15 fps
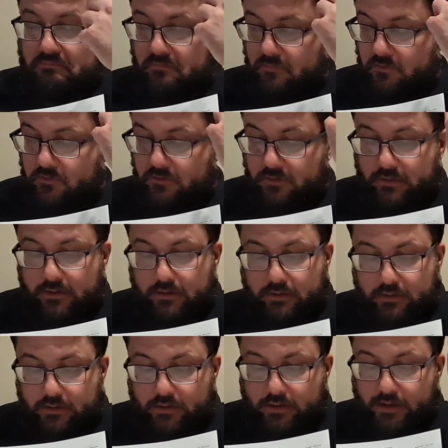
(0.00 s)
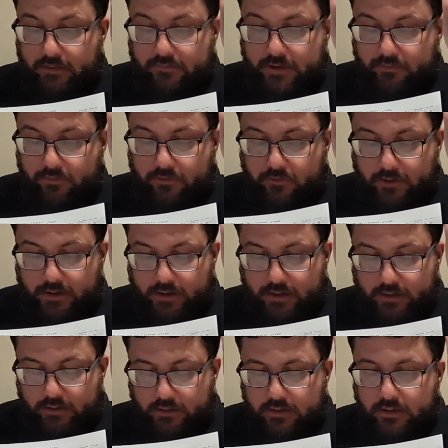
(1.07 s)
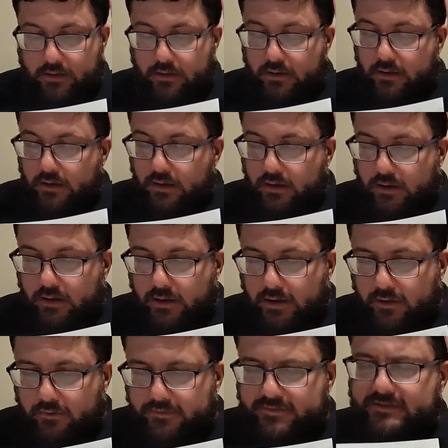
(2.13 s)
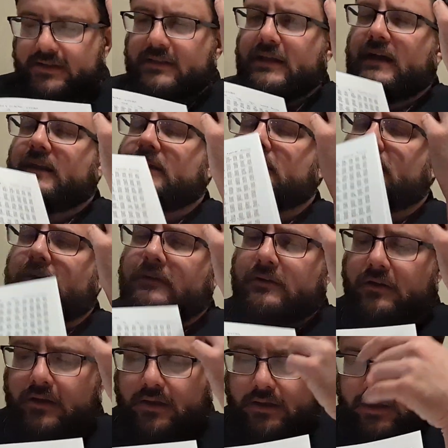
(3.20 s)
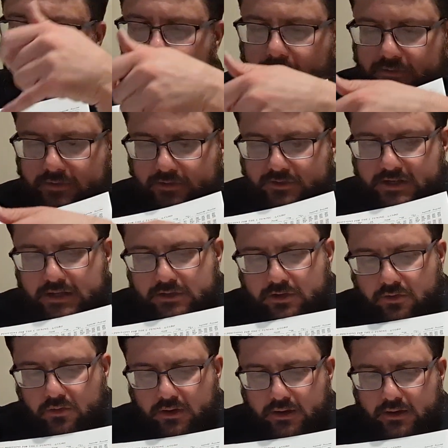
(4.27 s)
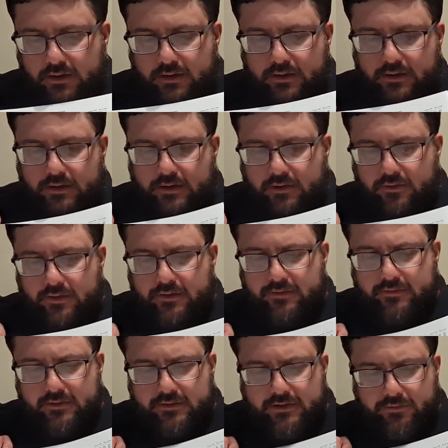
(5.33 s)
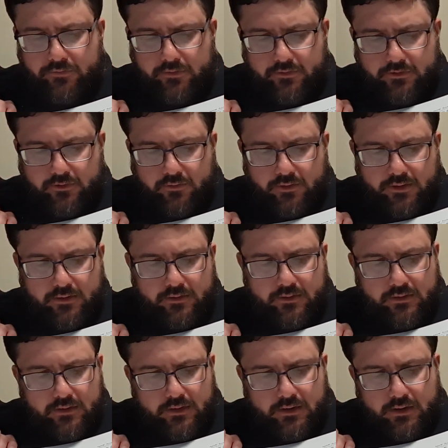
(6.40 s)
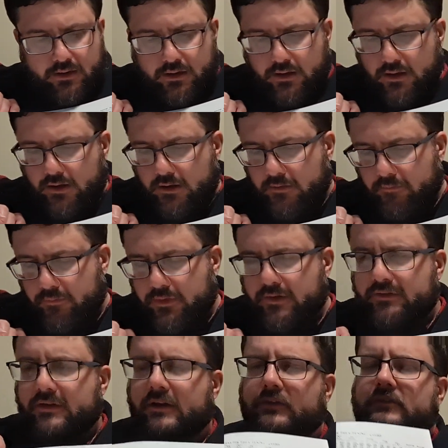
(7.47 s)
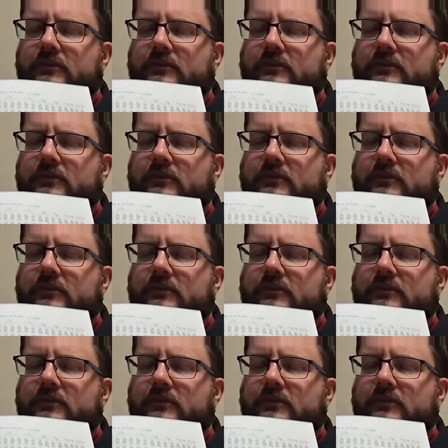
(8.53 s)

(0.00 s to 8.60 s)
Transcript: which I've never tried. I don't see that in here. Here's the G tuning. Here is a different tuning. There's another